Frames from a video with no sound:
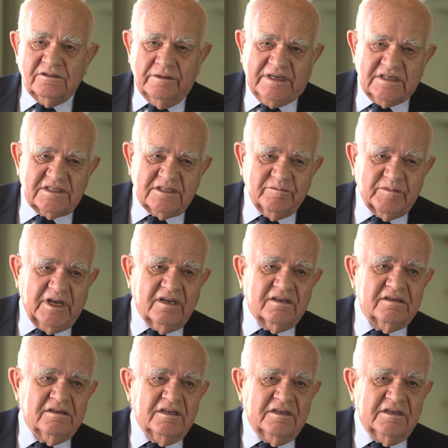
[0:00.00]
to
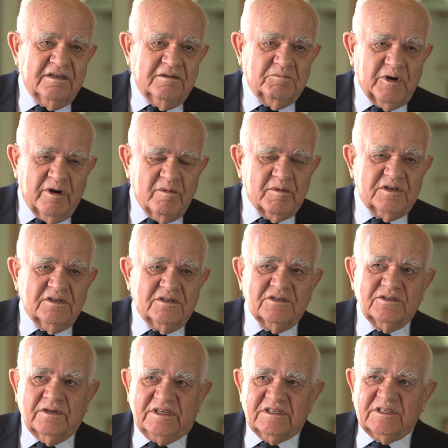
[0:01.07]
estimate
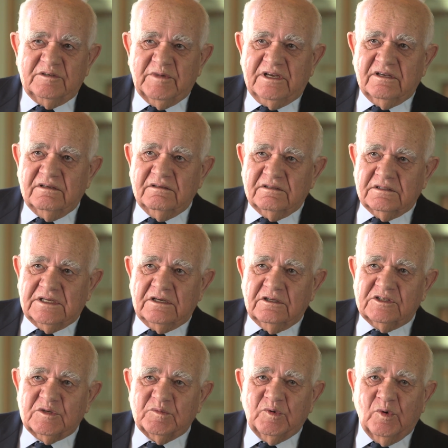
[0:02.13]
parameters, to estimate
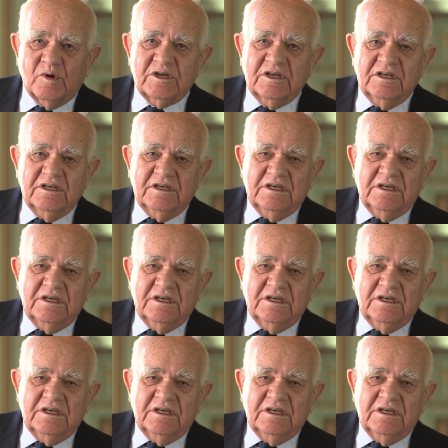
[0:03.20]
tunnel support,